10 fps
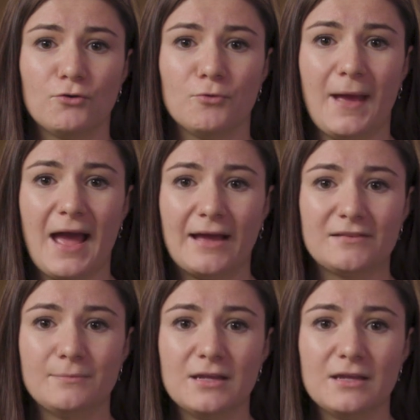Group
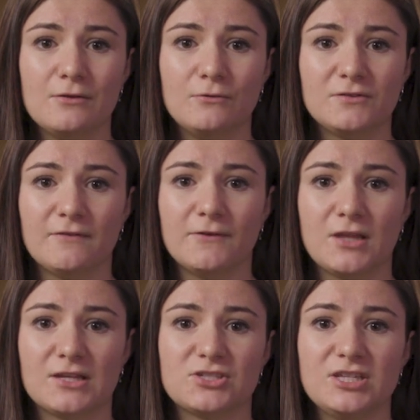has been accused of
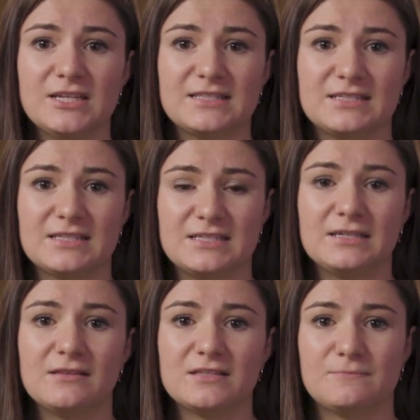allegedly
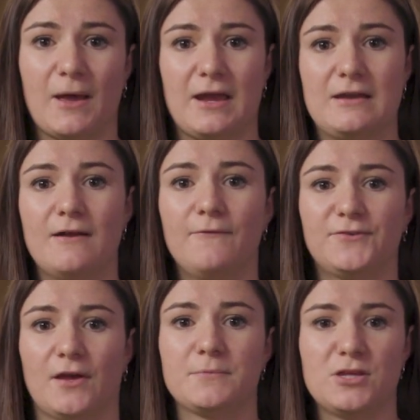assisting in the spying of
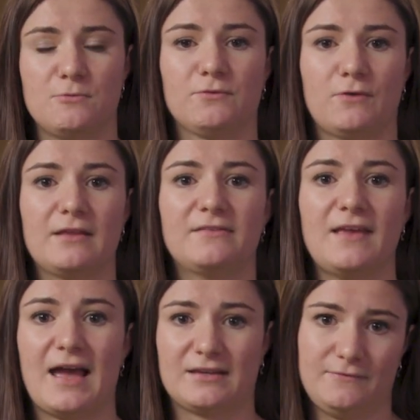some human rights
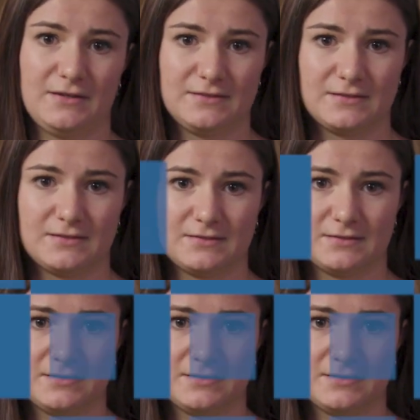activists.